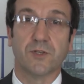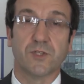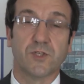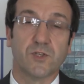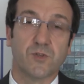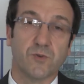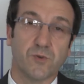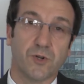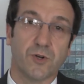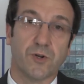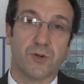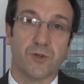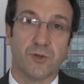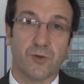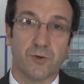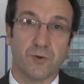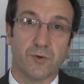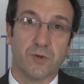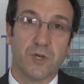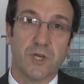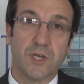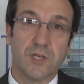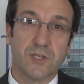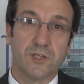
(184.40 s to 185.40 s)
sooner
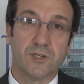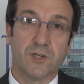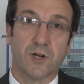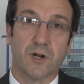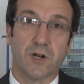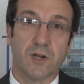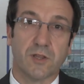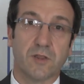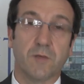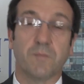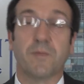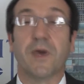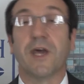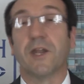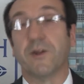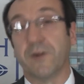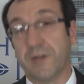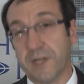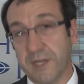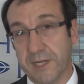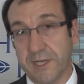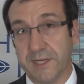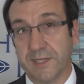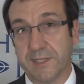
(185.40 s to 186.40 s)
you start, the better
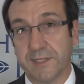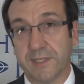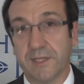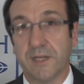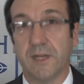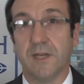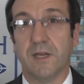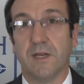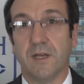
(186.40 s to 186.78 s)
it is.